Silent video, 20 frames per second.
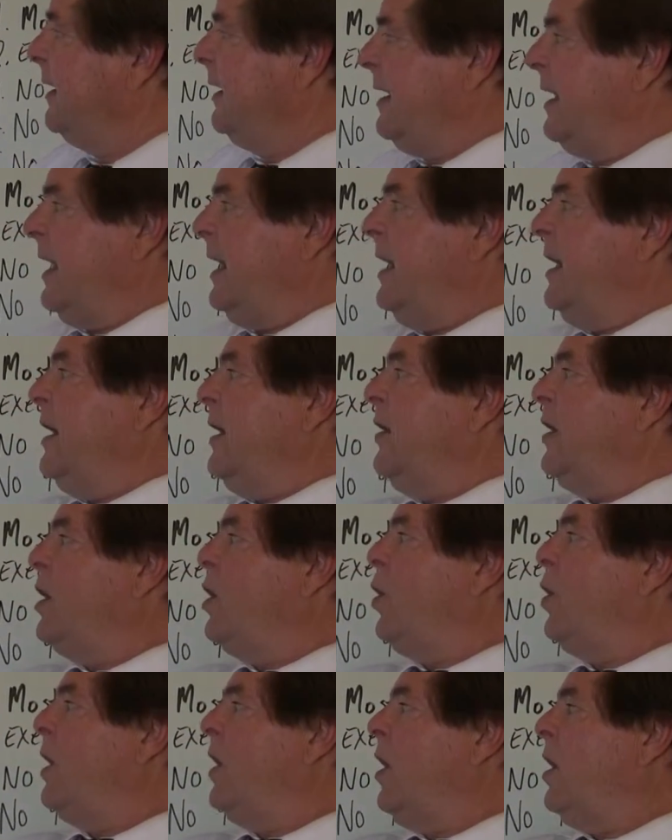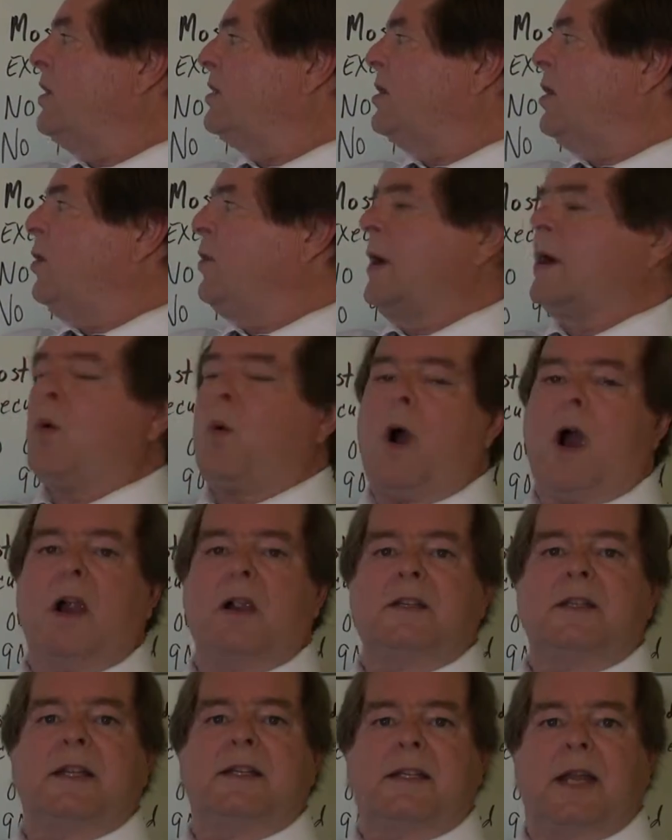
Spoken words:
Okay. The court also requires a